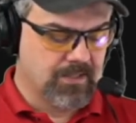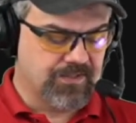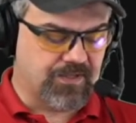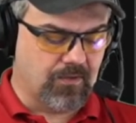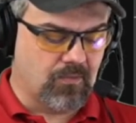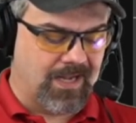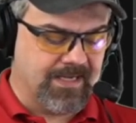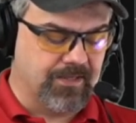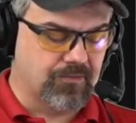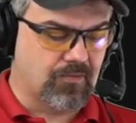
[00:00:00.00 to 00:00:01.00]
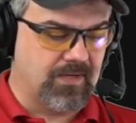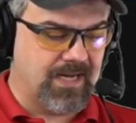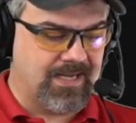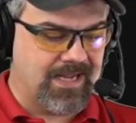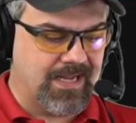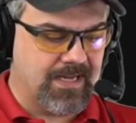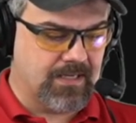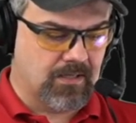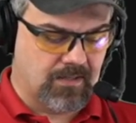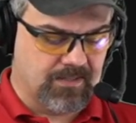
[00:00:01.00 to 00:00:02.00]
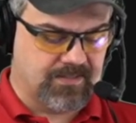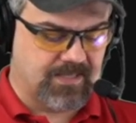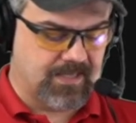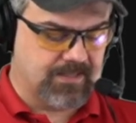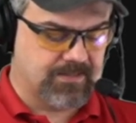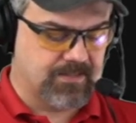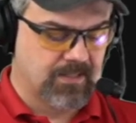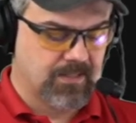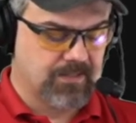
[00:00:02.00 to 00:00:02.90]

So I can create a context.